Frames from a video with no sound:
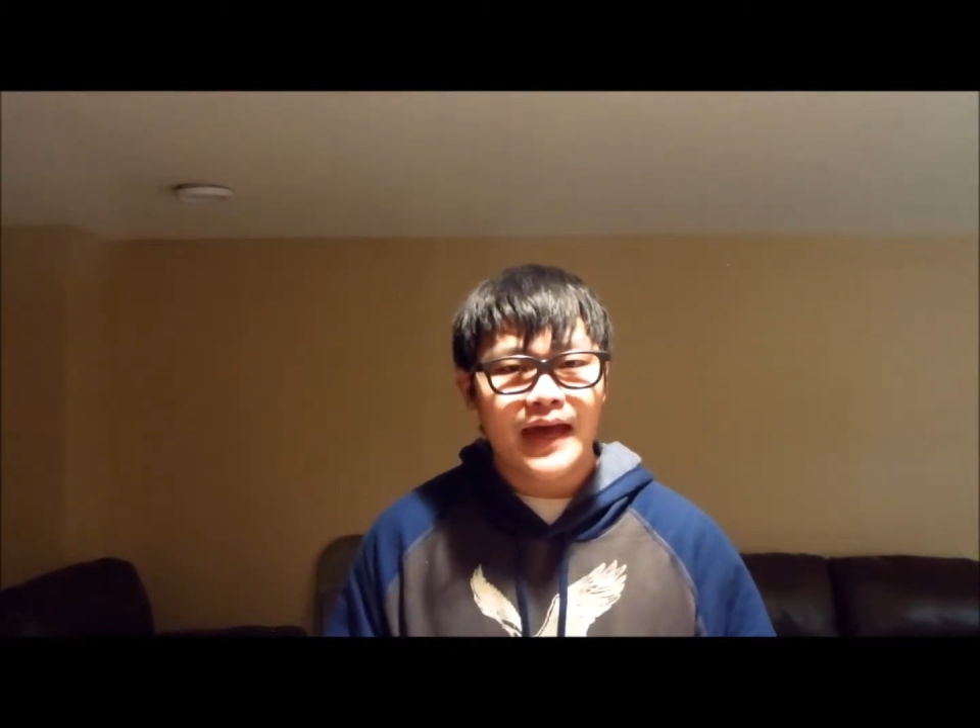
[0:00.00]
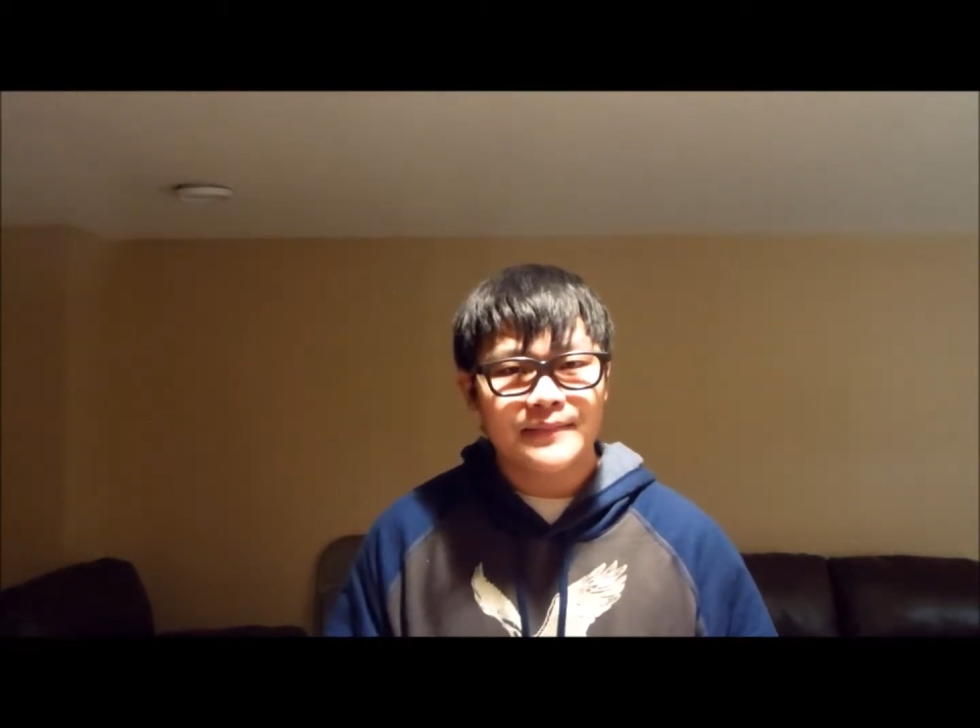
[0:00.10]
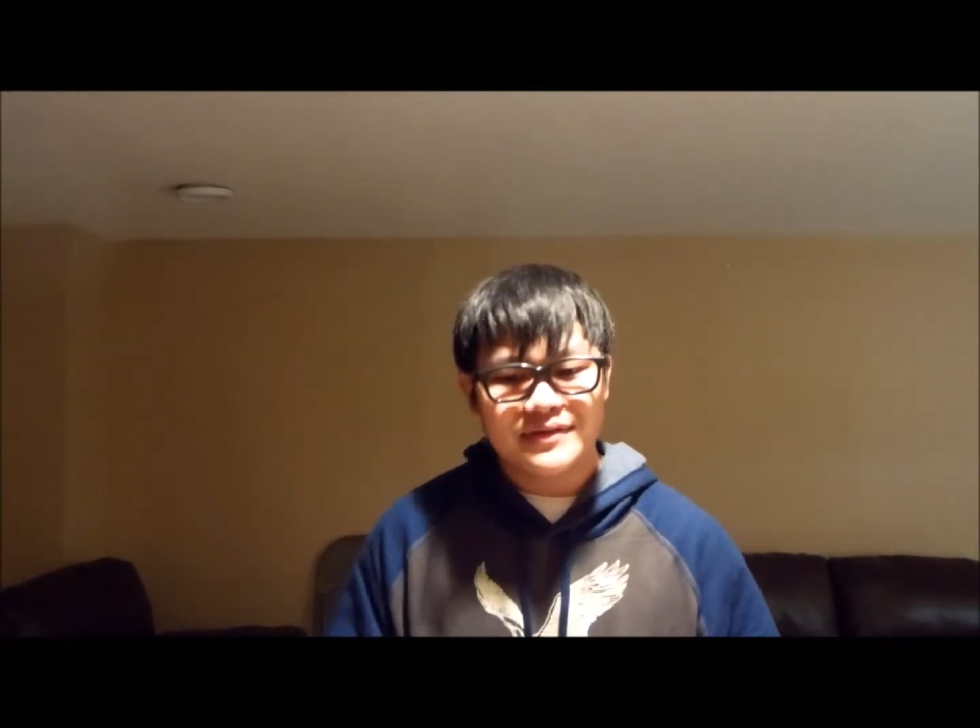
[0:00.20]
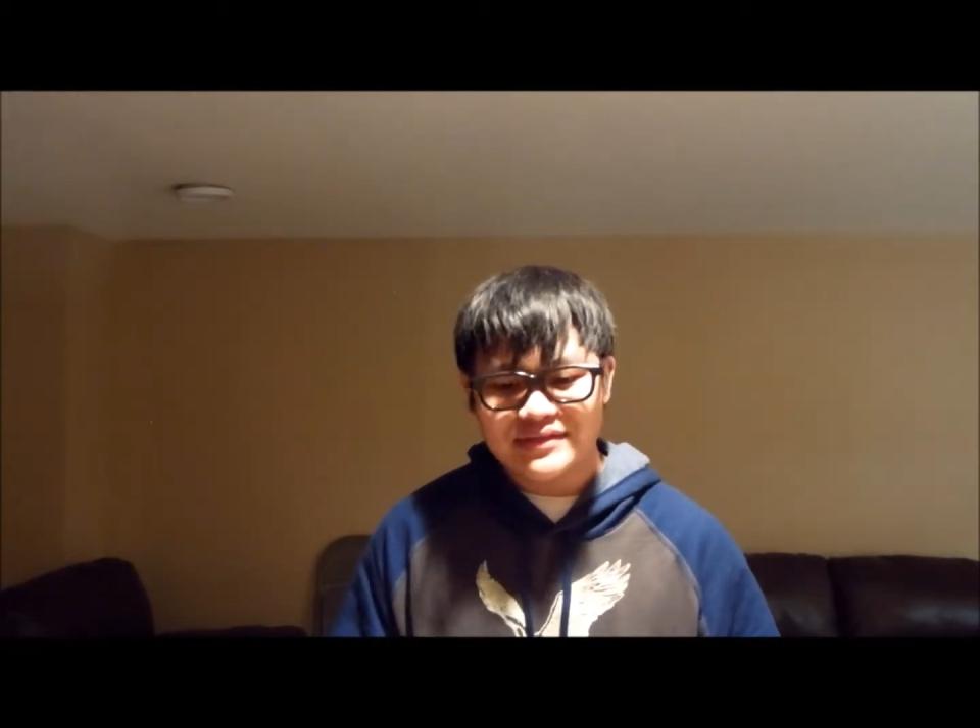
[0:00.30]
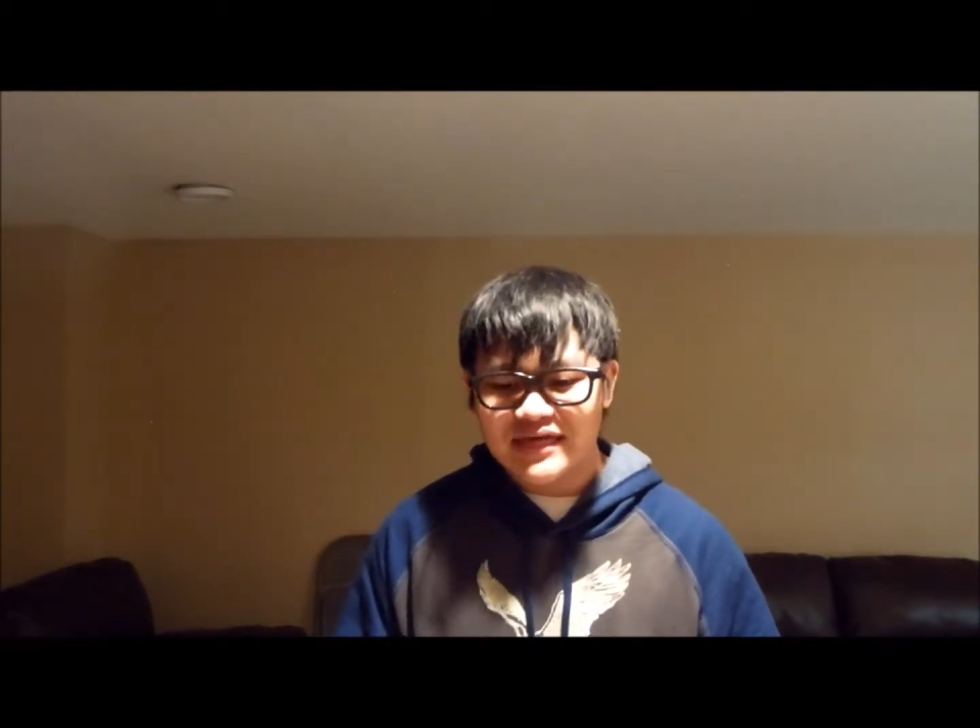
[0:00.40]
I
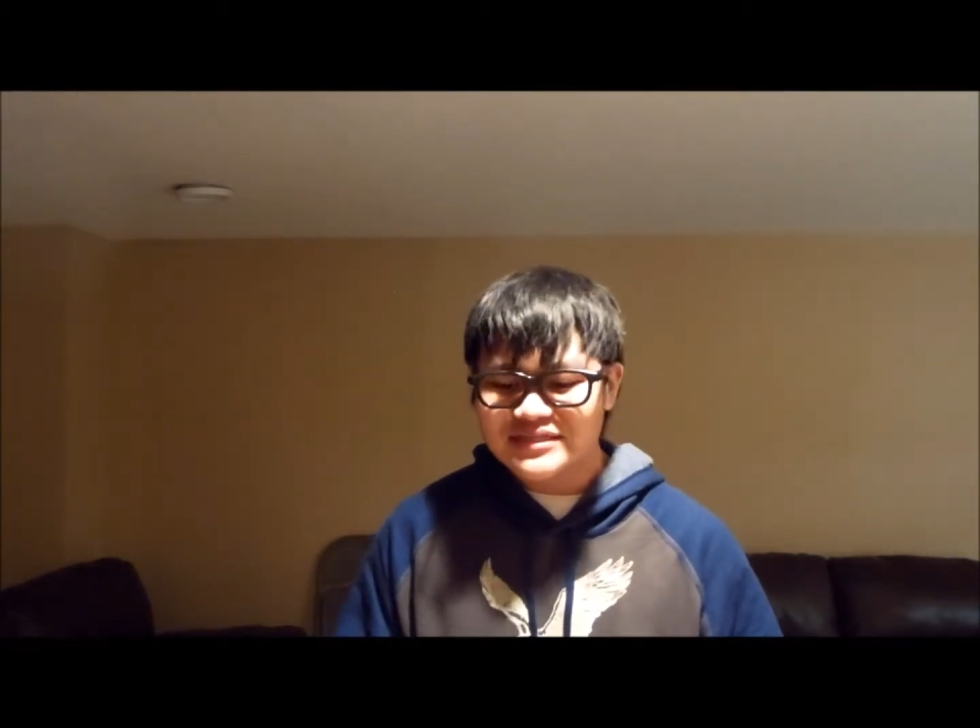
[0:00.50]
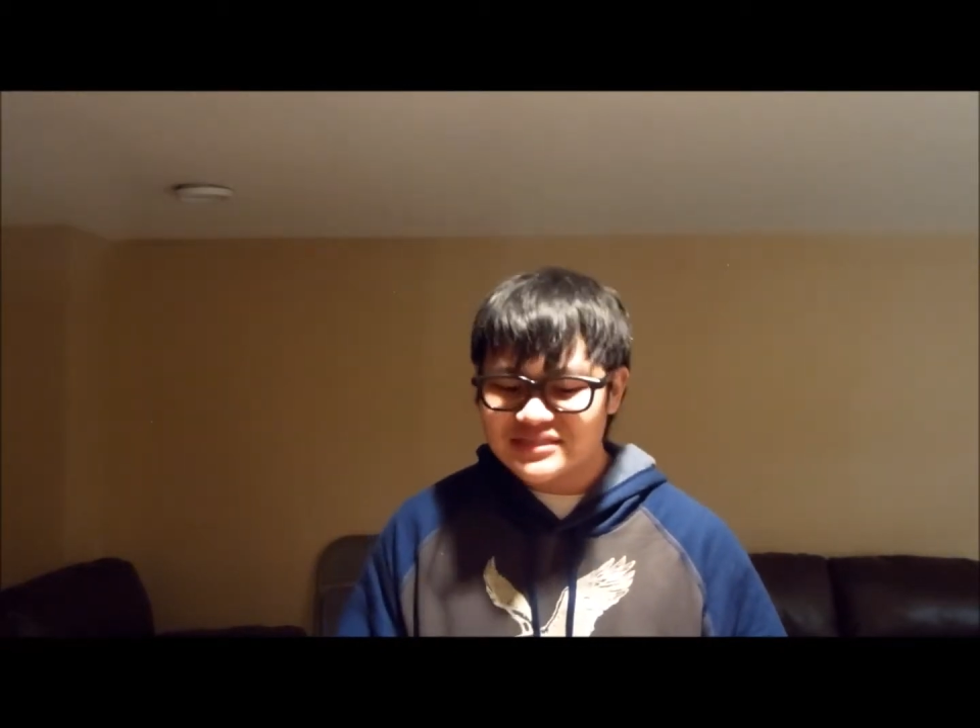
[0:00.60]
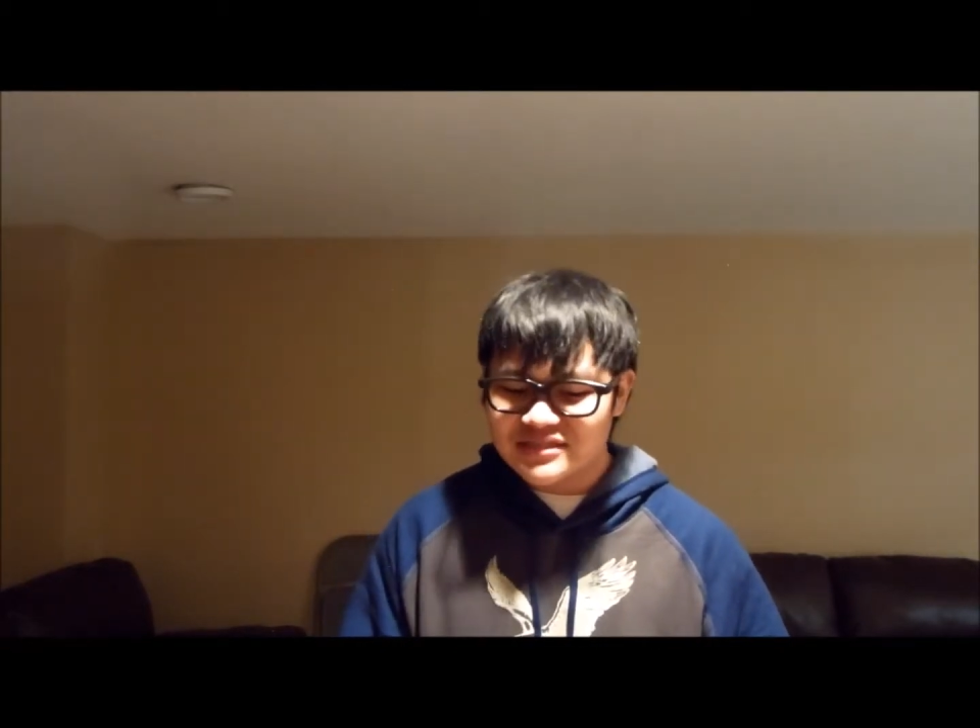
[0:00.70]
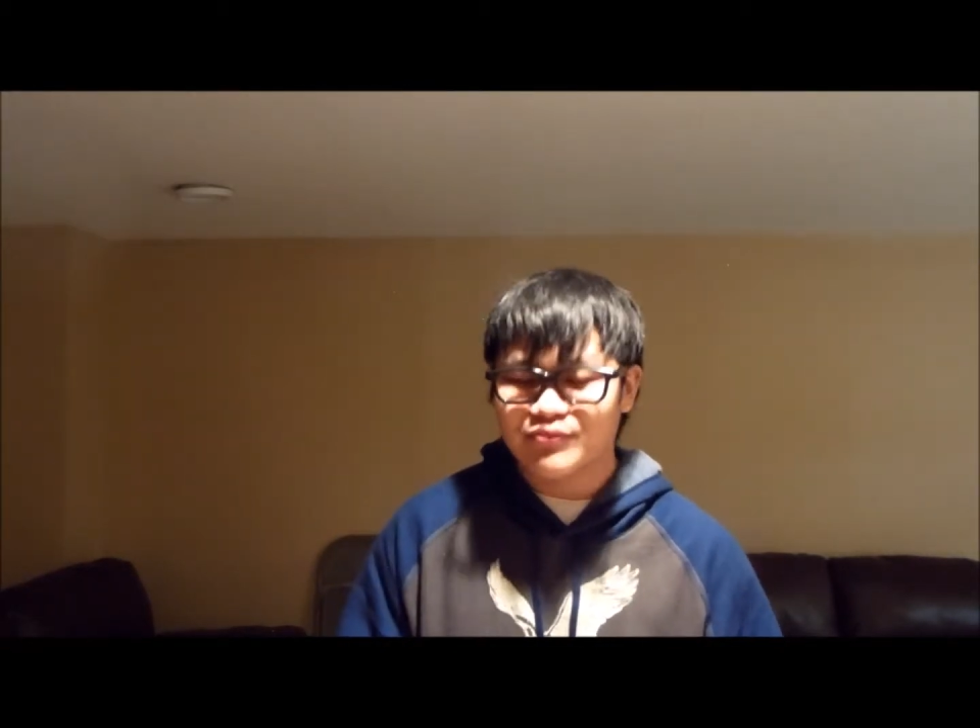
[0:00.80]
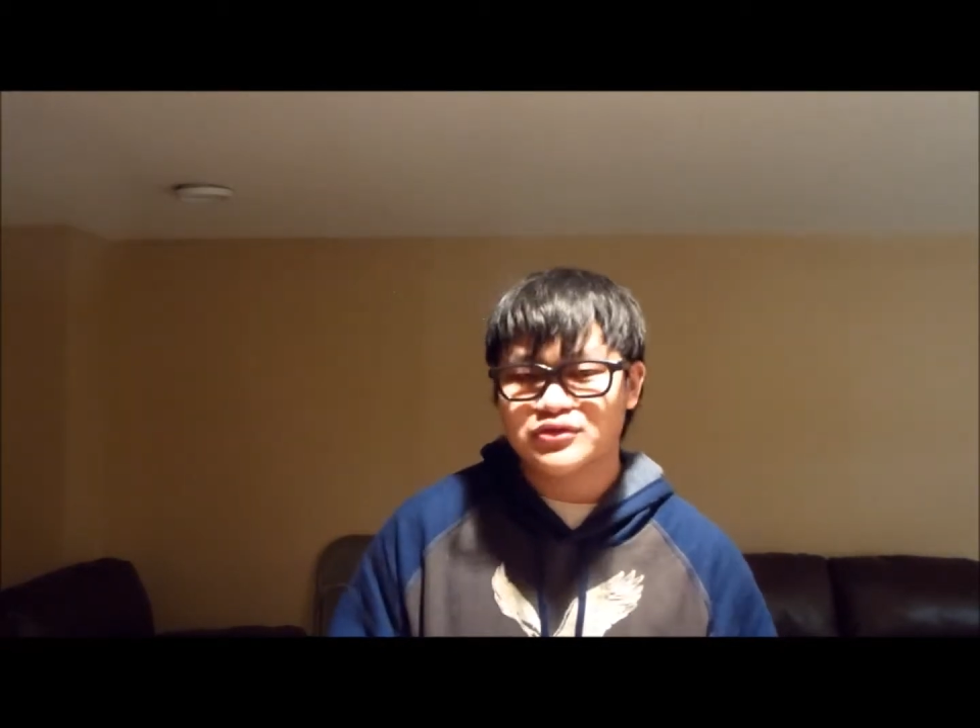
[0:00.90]
mean, that's the